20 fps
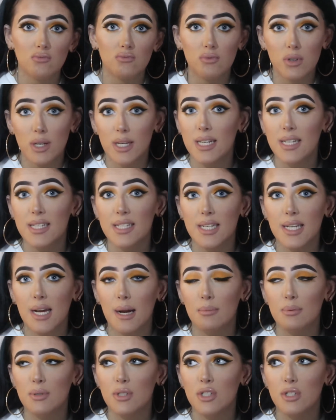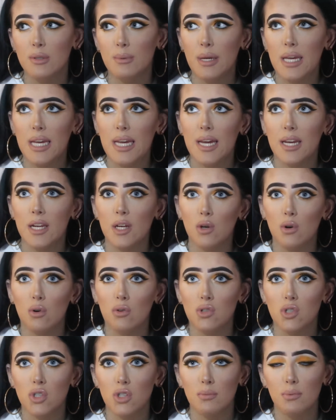really did happen to me, and it got
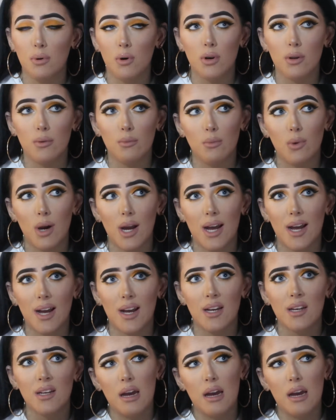to the point where